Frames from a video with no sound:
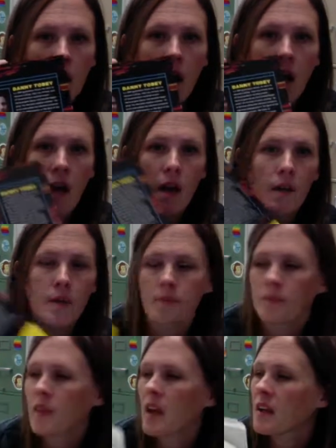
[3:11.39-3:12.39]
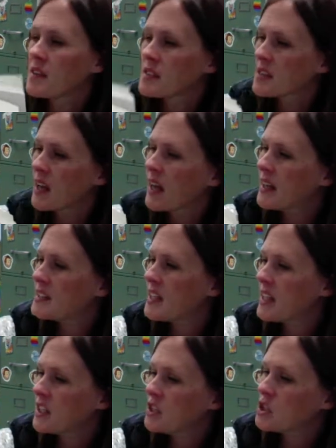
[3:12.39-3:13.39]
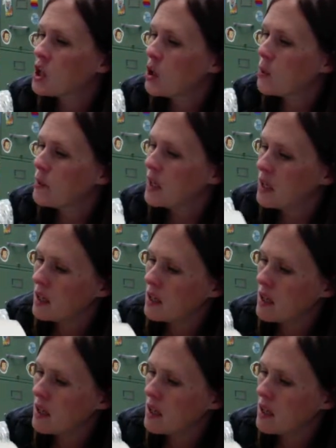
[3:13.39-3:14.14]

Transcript: this guy, Danny Tobey.